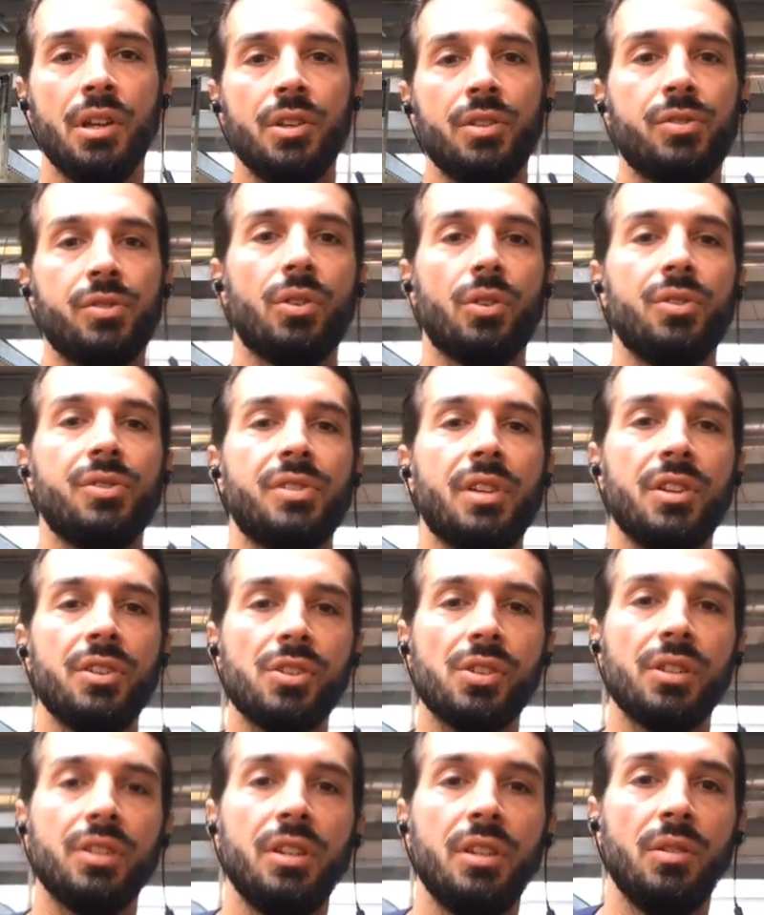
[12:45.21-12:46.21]
So
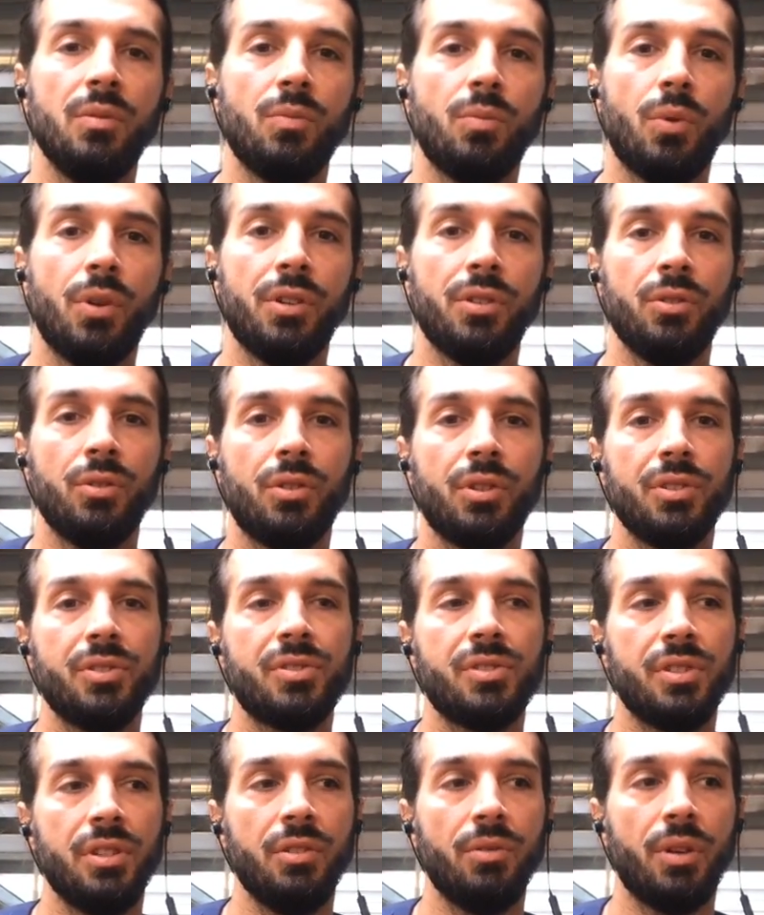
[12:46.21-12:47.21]
essentially what you could
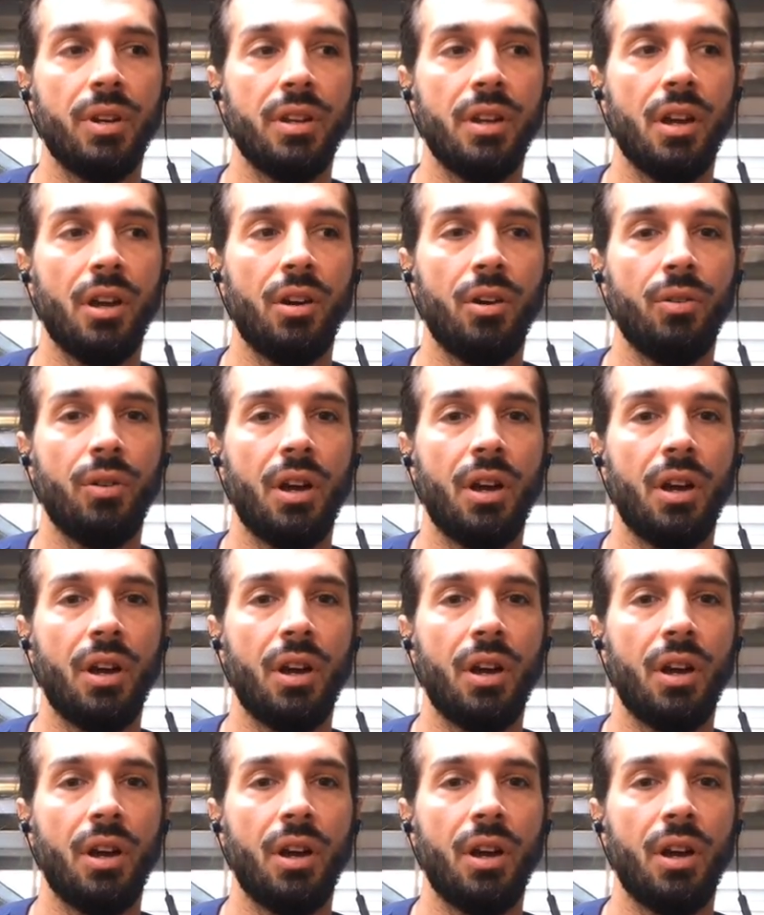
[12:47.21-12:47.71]
see right now,